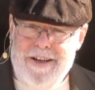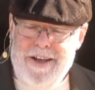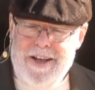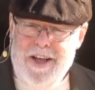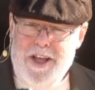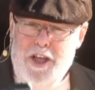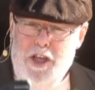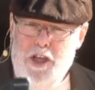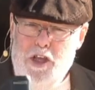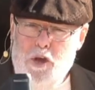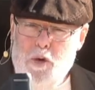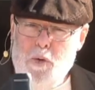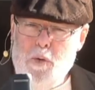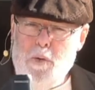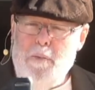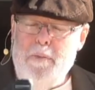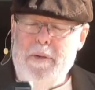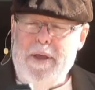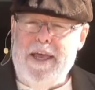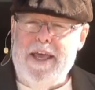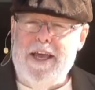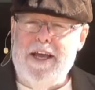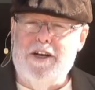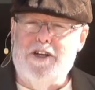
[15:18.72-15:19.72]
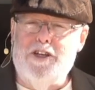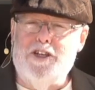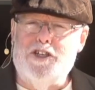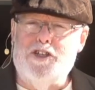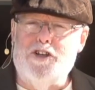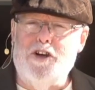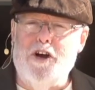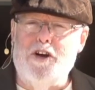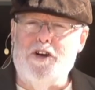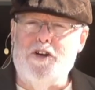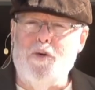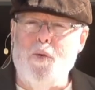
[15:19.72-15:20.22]
you will begin to
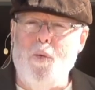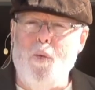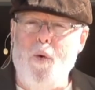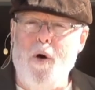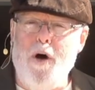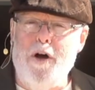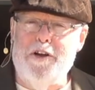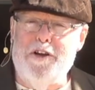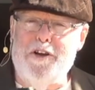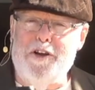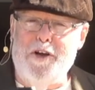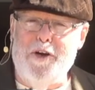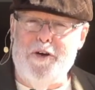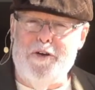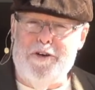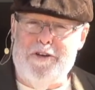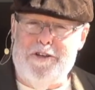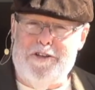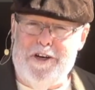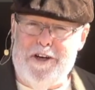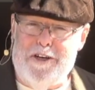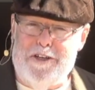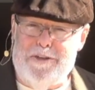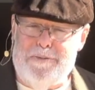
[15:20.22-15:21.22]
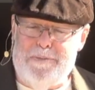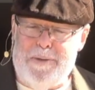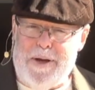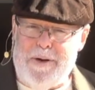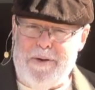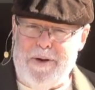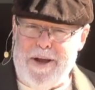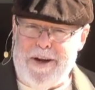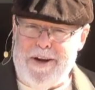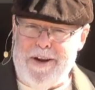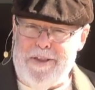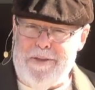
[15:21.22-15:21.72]
start to want to go to church and be
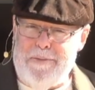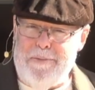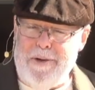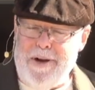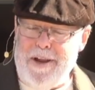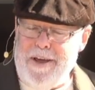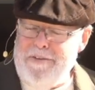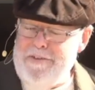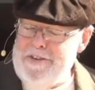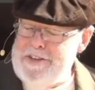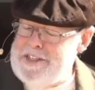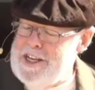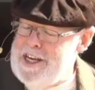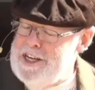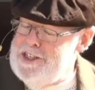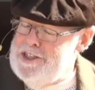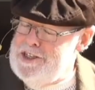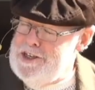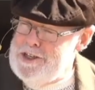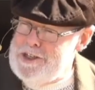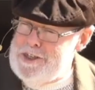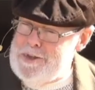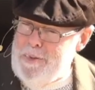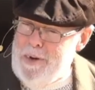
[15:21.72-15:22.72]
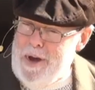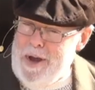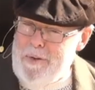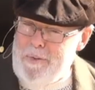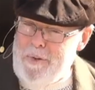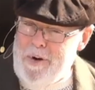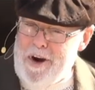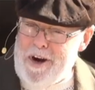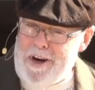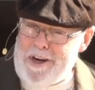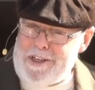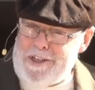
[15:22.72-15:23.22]
around other believers. That's just the way it
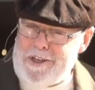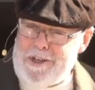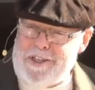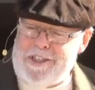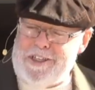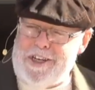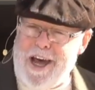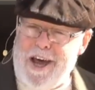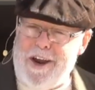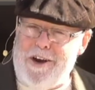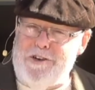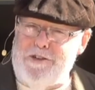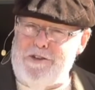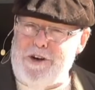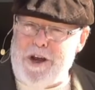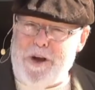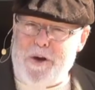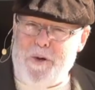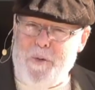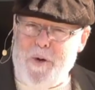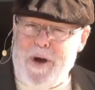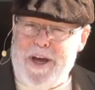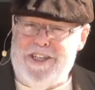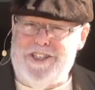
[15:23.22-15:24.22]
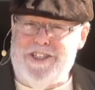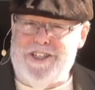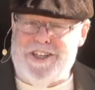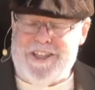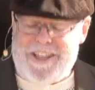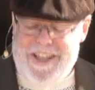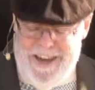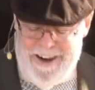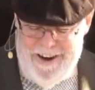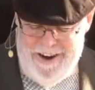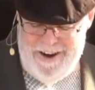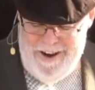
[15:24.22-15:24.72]
works. So it's not a trick question
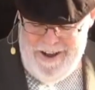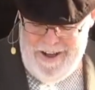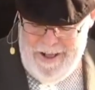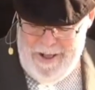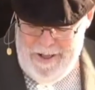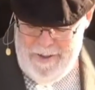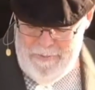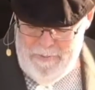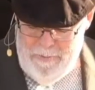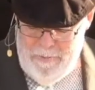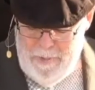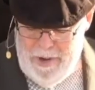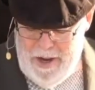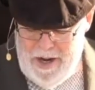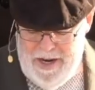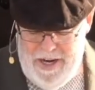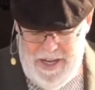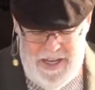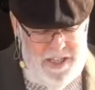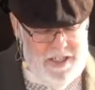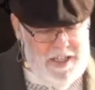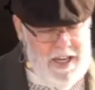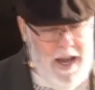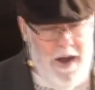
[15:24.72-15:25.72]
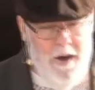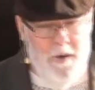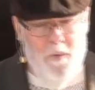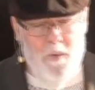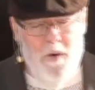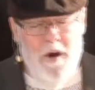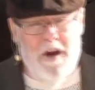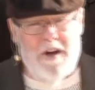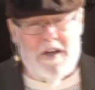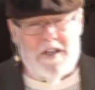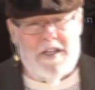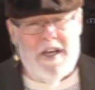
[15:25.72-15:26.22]
there, but it is how it
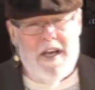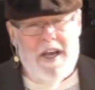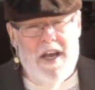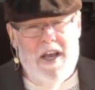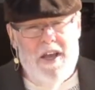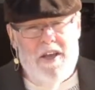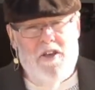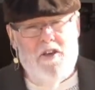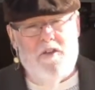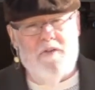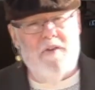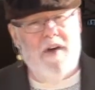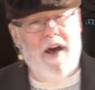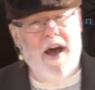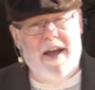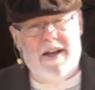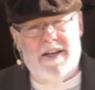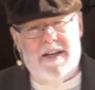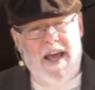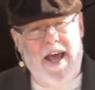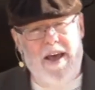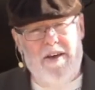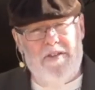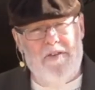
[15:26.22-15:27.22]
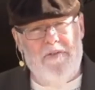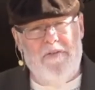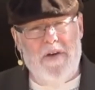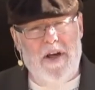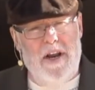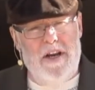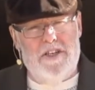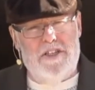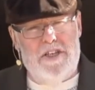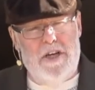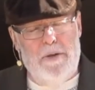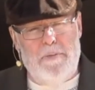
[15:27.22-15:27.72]
works. You've got to have the
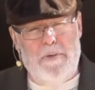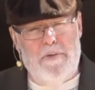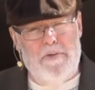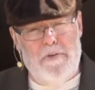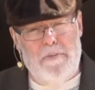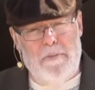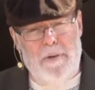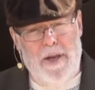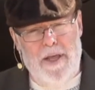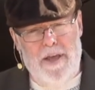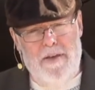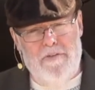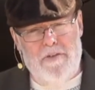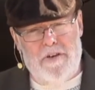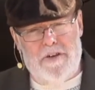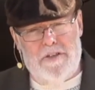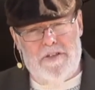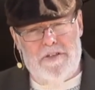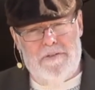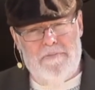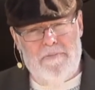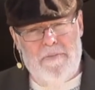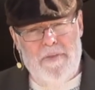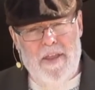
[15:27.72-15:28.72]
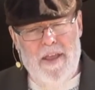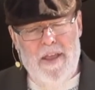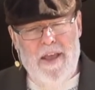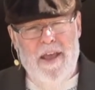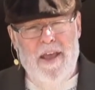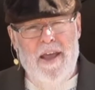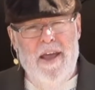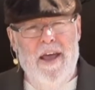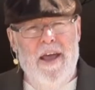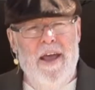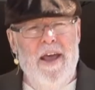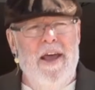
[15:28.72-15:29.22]
fellowship of the believers.
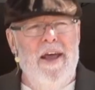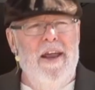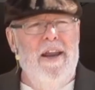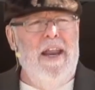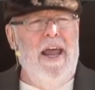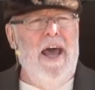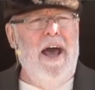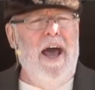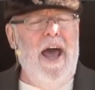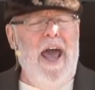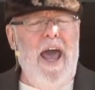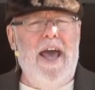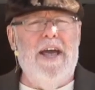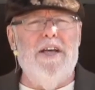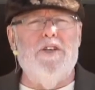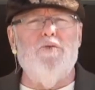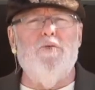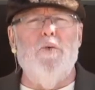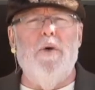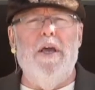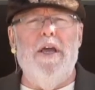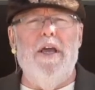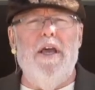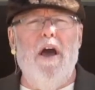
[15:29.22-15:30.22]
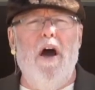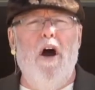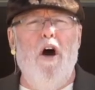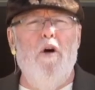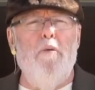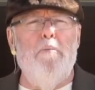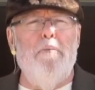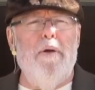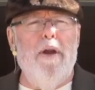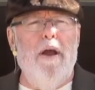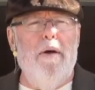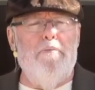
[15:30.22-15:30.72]
Now, as we
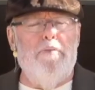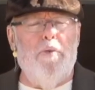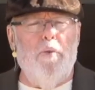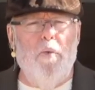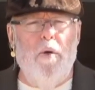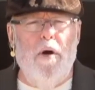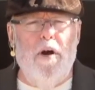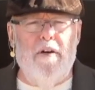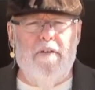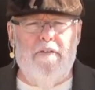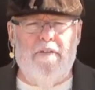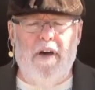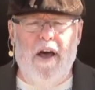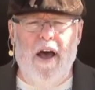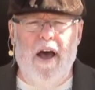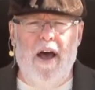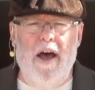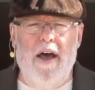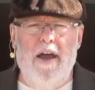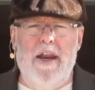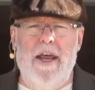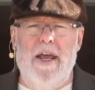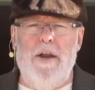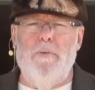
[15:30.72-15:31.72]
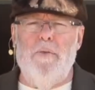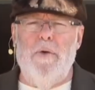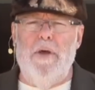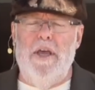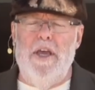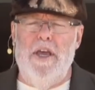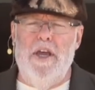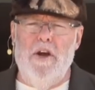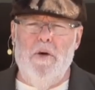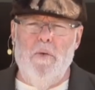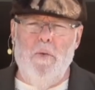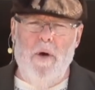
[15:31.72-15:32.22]
open up the Word of God and we
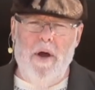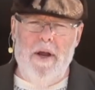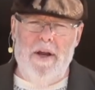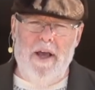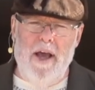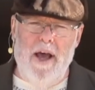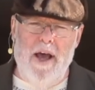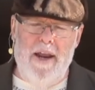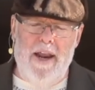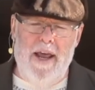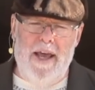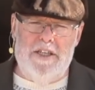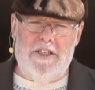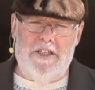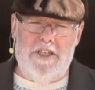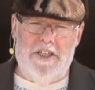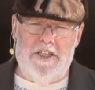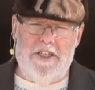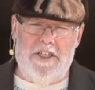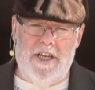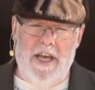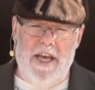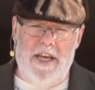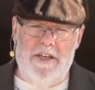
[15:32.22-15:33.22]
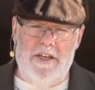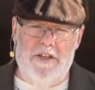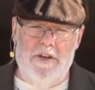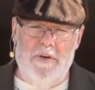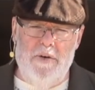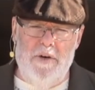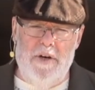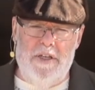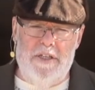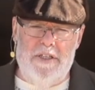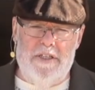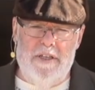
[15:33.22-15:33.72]
hear what God has to say to
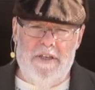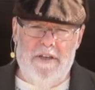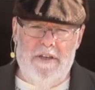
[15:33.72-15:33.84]
us,